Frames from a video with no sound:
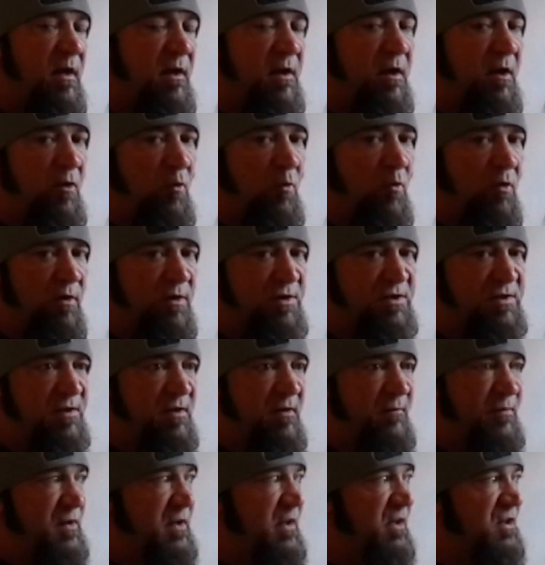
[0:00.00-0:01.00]
In other words,
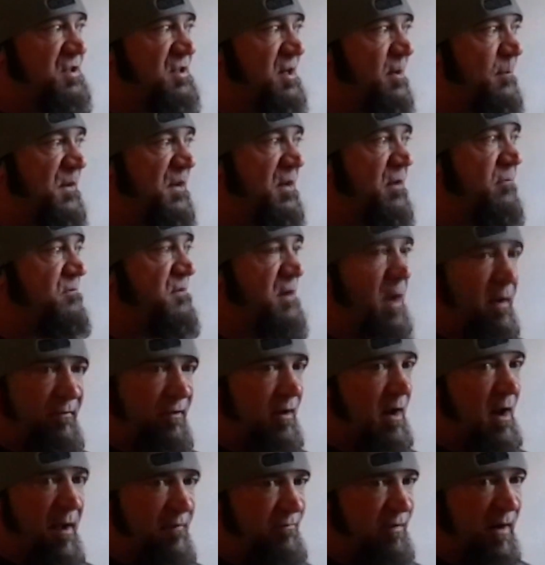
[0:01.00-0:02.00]
if you get something you've
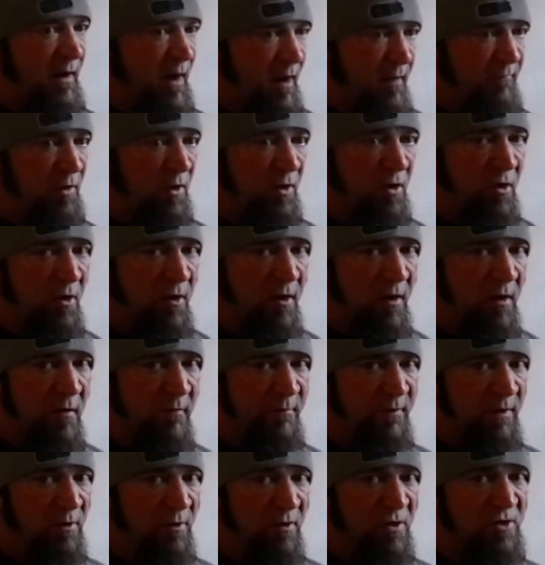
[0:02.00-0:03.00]
never, ever, ever heard
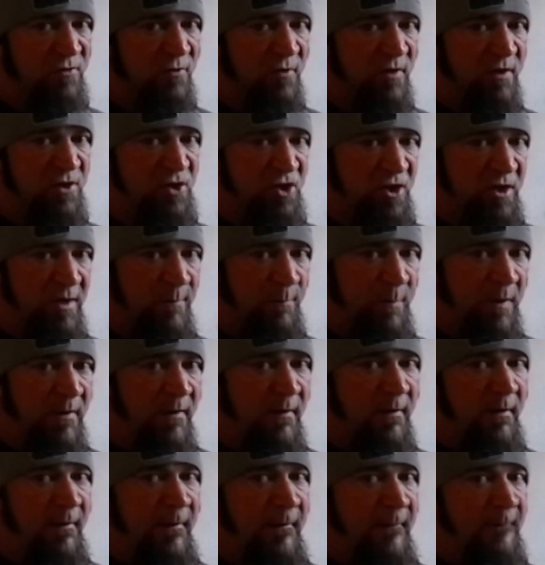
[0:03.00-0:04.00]
of and it looks really cheap,
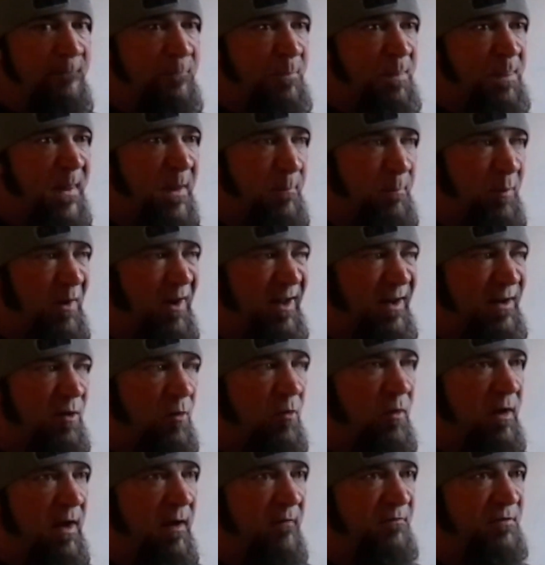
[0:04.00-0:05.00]
they probably
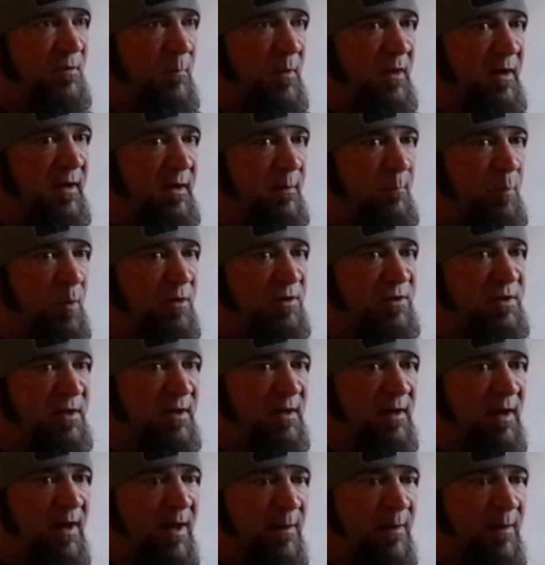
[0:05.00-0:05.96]
don't have the money to put into the